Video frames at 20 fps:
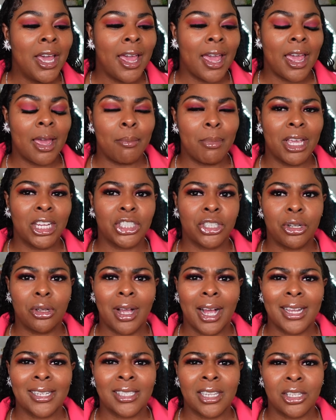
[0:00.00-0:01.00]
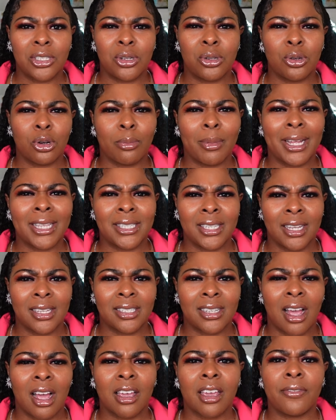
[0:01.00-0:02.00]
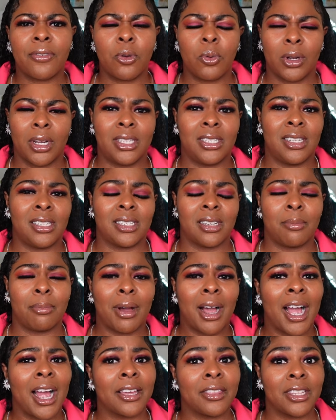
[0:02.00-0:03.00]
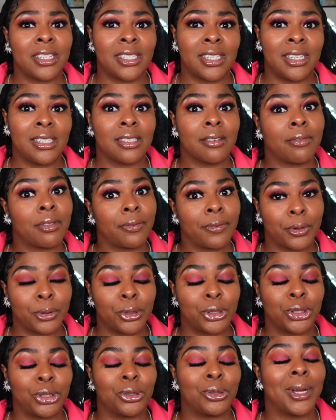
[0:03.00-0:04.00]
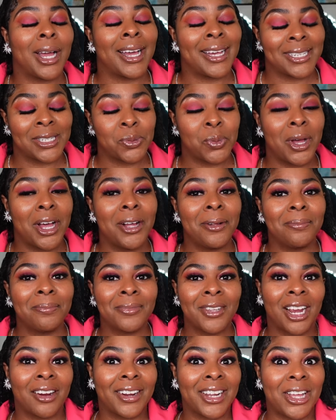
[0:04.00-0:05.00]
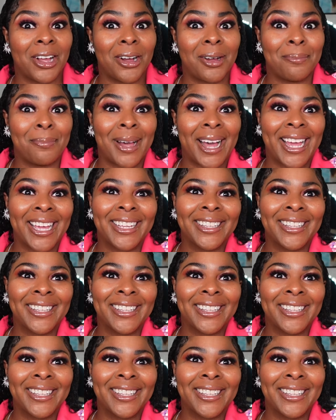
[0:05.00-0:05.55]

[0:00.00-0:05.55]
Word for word: And make sure you guys stay tuned on my TikTok if you want to see some behind the scenes of the photo shoot as well. All right, y'all. Bye.